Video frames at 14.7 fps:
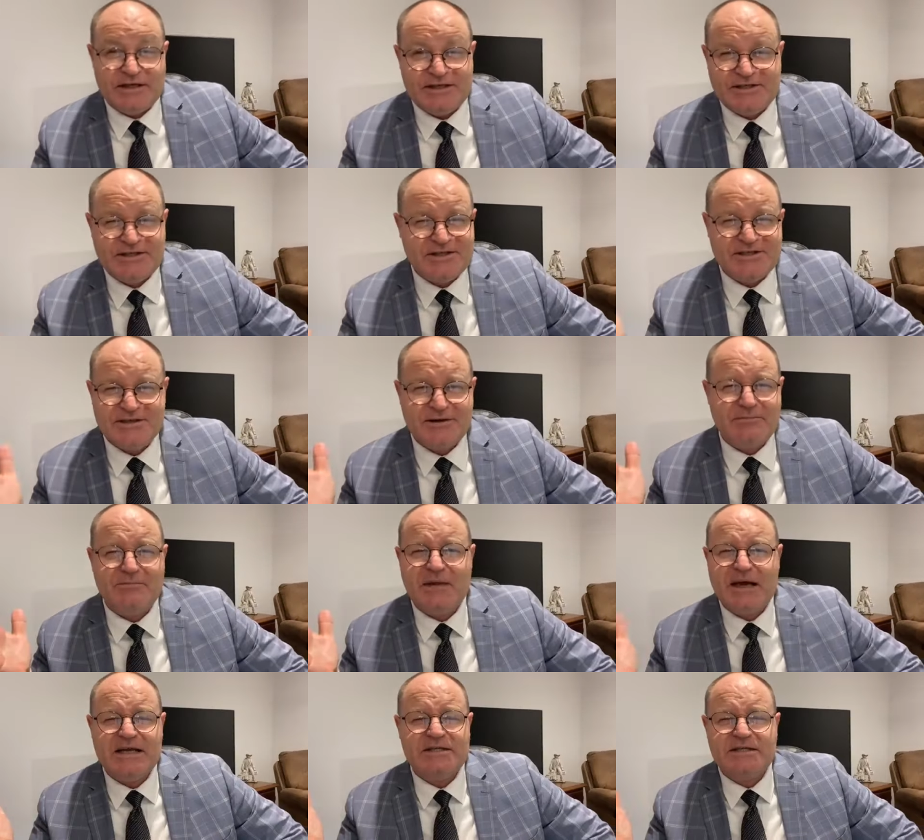It's just an
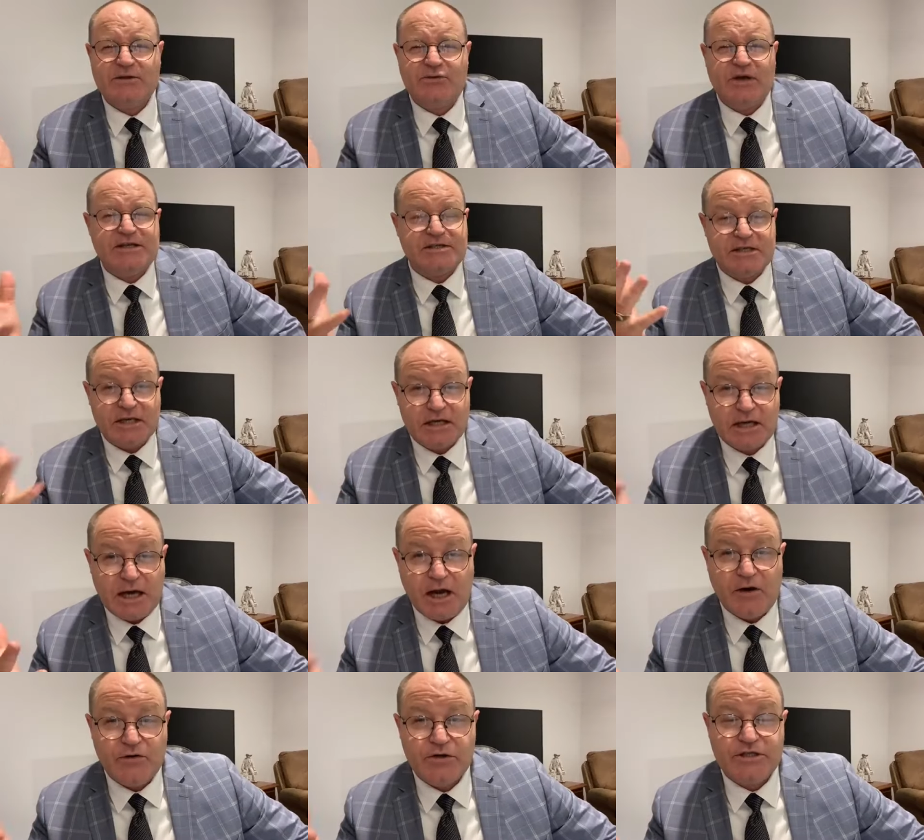amazing thing. It's an
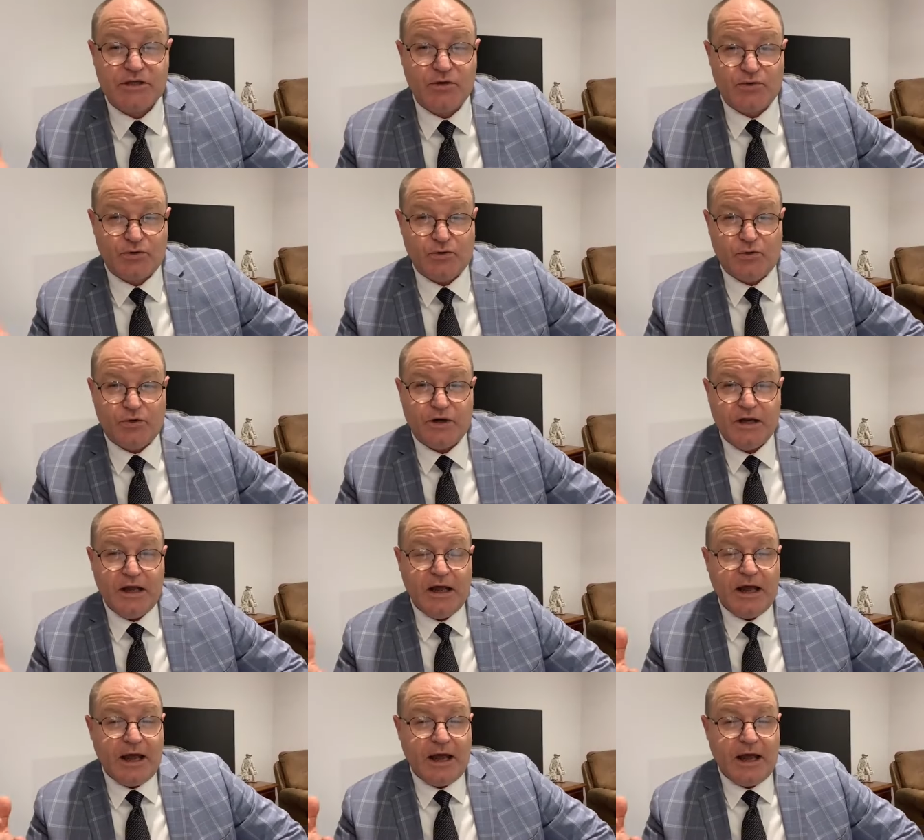encouraging thought.